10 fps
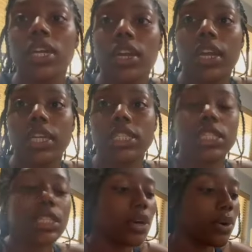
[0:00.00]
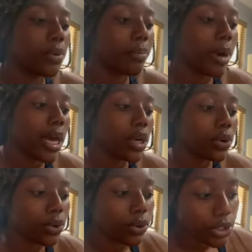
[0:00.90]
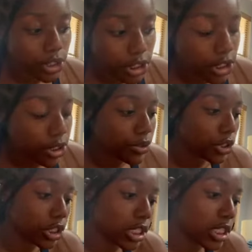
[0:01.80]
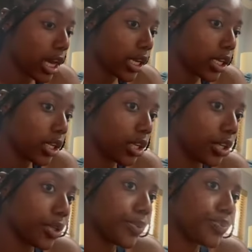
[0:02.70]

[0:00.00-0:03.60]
Alright, so my order just got here.